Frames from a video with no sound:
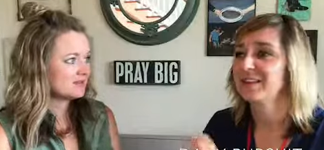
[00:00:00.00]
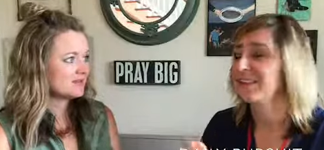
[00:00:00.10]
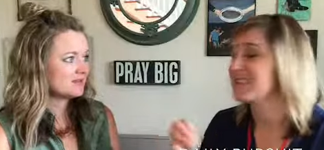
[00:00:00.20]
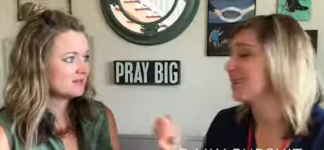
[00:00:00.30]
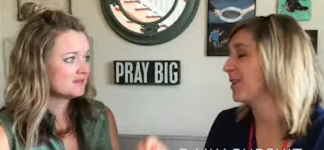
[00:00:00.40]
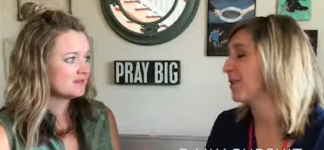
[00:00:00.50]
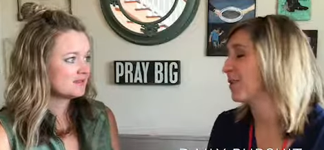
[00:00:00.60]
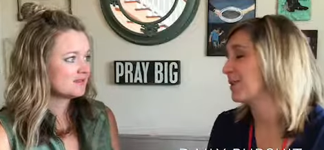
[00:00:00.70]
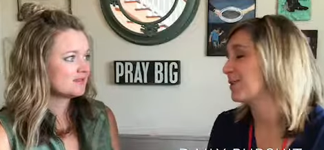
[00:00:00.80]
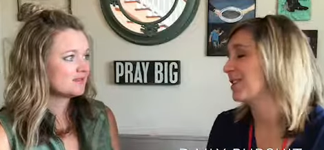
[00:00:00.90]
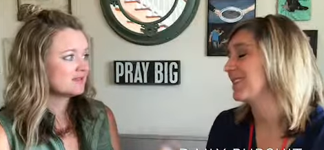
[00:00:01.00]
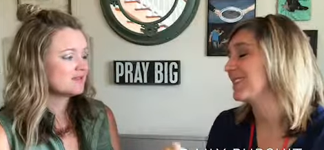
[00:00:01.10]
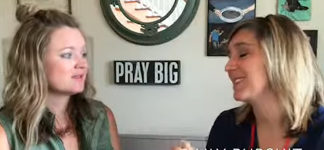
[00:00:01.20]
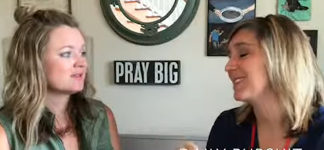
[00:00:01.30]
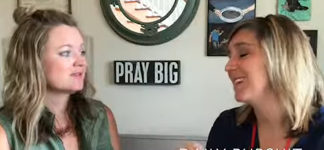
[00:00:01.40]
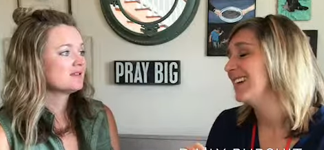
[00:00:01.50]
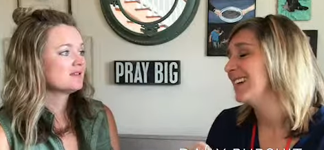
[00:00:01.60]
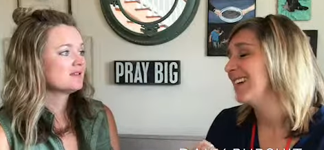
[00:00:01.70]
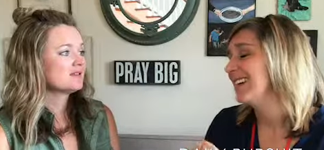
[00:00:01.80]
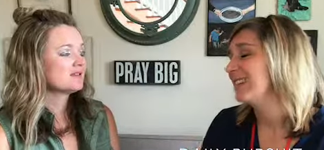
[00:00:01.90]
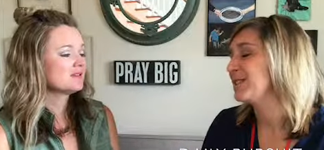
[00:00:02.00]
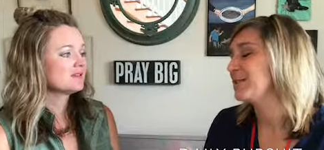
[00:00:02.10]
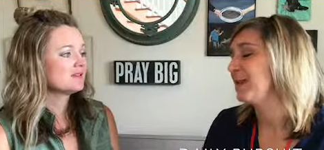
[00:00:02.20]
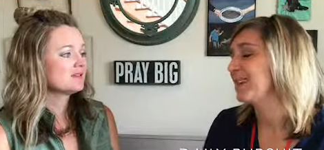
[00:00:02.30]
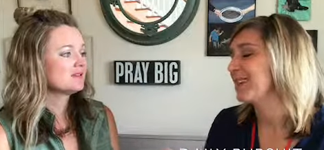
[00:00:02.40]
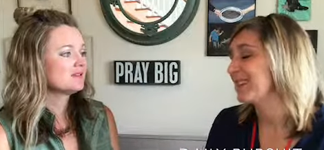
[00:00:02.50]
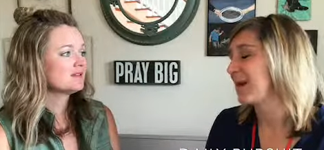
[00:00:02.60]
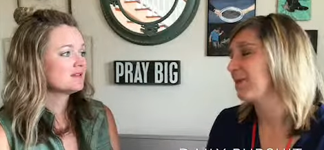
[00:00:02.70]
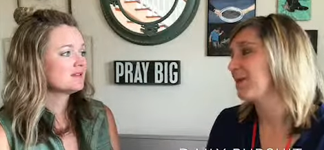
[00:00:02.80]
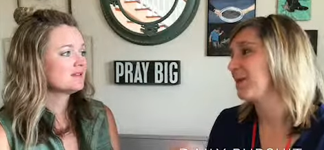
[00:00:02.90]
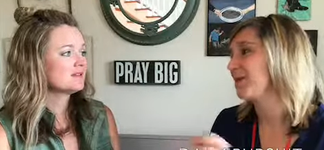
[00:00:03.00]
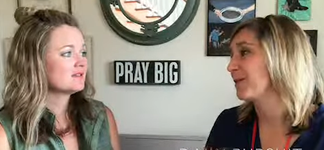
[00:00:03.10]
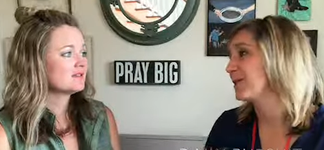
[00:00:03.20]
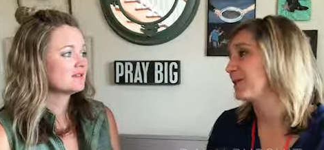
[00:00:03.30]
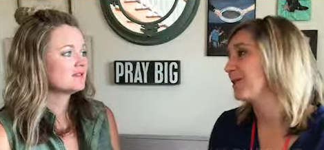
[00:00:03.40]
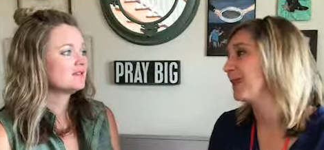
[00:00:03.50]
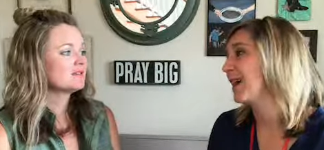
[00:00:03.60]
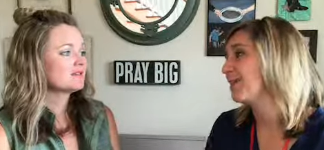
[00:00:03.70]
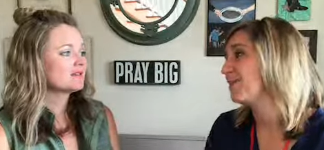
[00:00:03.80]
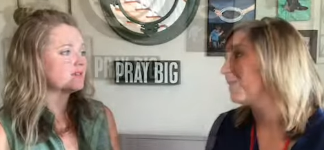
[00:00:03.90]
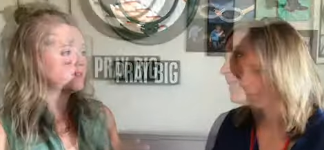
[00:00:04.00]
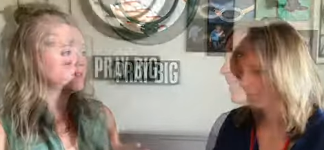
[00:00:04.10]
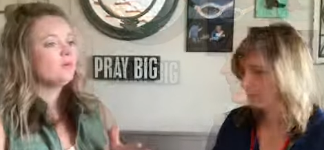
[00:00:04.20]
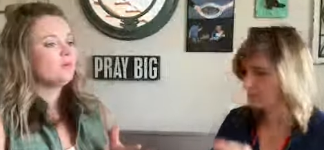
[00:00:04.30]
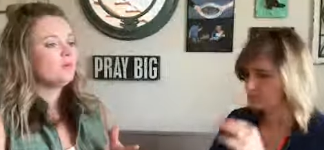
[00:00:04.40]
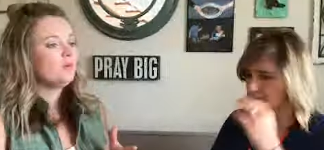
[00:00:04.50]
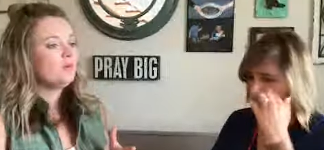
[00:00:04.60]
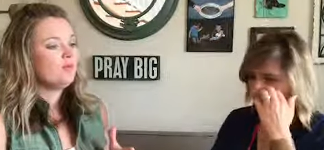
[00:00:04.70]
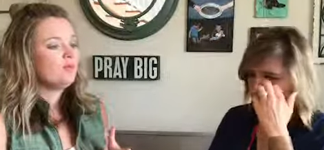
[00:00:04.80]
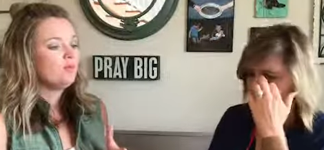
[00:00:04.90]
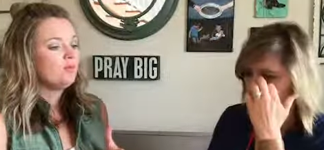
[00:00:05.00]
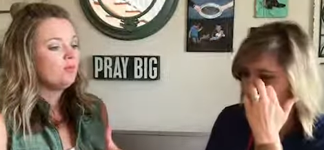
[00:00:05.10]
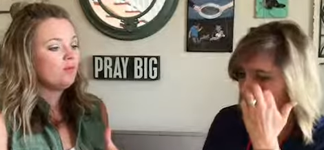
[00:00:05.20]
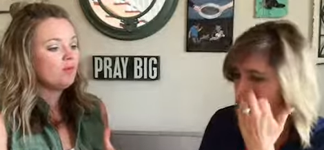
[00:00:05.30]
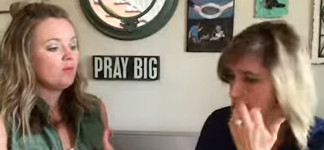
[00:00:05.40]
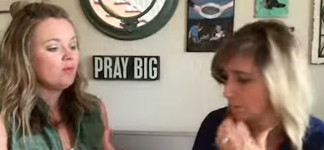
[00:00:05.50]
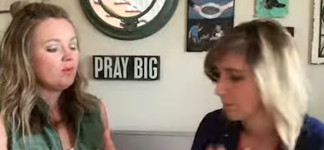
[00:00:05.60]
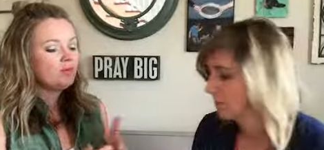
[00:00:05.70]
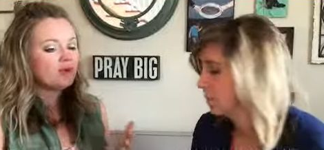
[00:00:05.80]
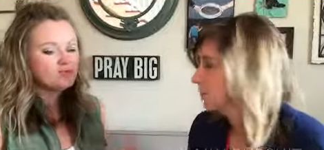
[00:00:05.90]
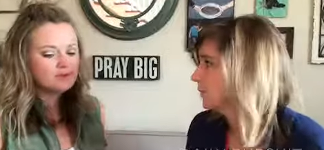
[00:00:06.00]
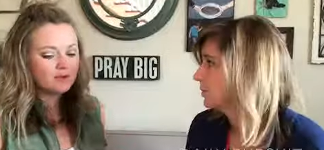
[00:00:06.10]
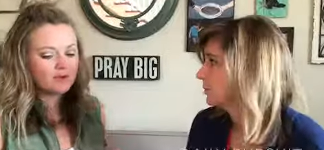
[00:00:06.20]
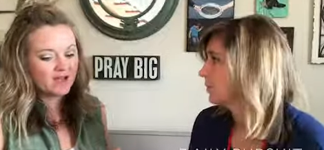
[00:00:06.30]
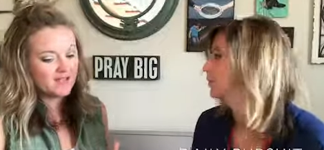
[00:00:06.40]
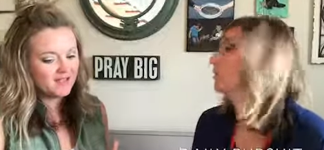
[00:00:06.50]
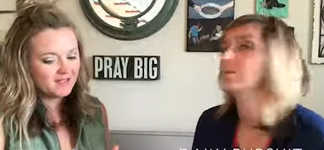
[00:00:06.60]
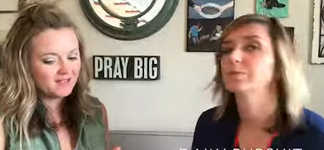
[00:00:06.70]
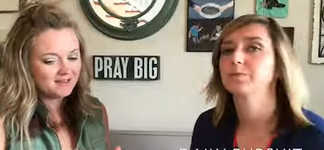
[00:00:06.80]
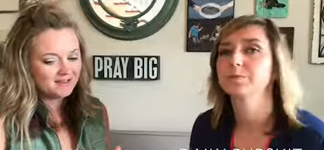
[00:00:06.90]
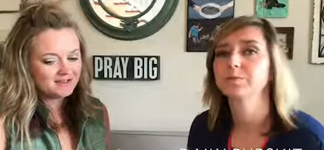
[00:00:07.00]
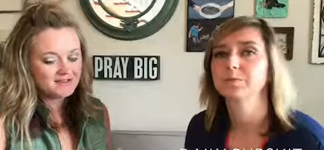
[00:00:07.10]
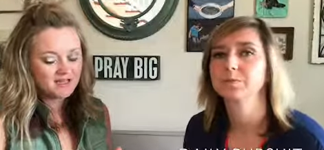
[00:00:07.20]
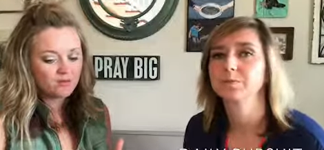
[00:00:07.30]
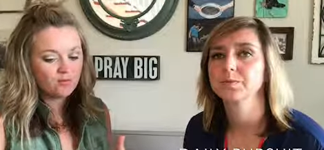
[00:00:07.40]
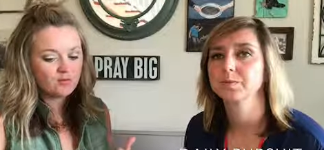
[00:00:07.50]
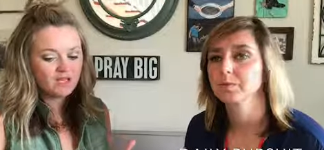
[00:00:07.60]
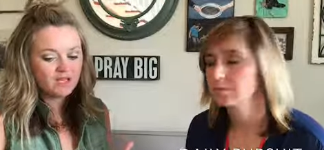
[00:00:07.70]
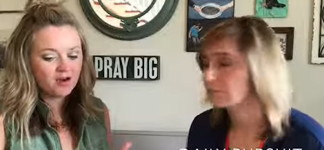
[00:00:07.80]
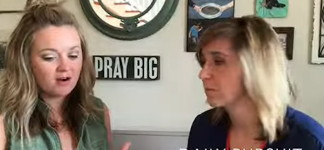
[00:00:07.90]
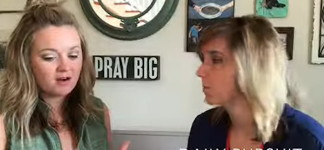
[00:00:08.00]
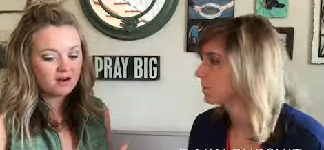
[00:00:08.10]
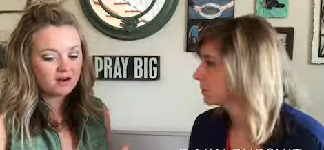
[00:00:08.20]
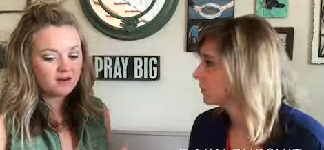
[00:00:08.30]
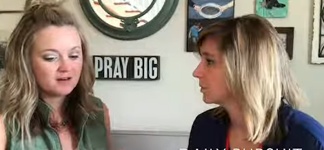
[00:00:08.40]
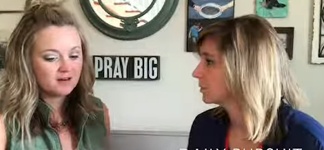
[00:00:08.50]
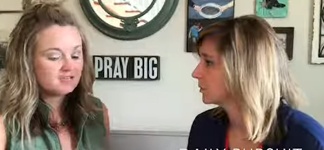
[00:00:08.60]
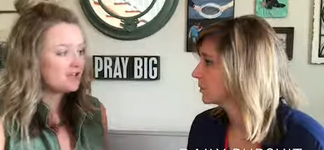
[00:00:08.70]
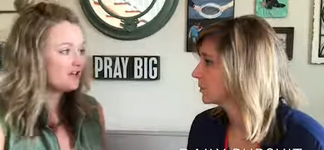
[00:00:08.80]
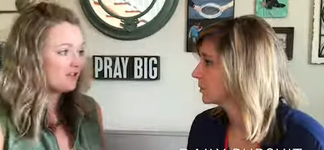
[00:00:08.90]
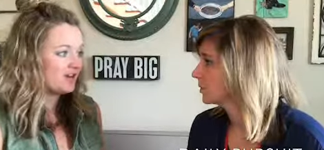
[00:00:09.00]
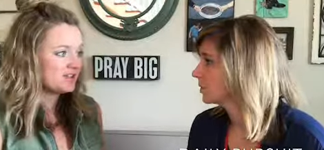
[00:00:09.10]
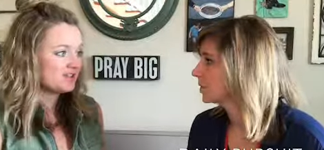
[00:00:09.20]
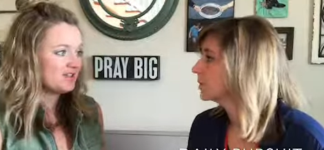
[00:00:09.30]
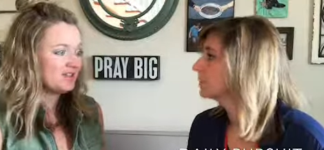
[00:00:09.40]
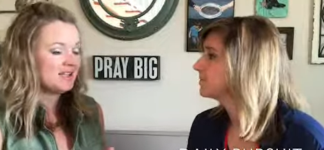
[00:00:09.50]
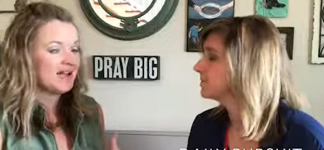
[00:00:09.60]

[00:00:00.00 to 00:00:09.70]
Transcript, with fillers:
Speaker 1: think that's the hard question is, is spending time with him first in your life.
Speaker 2: So what blows me away is that we are a generation that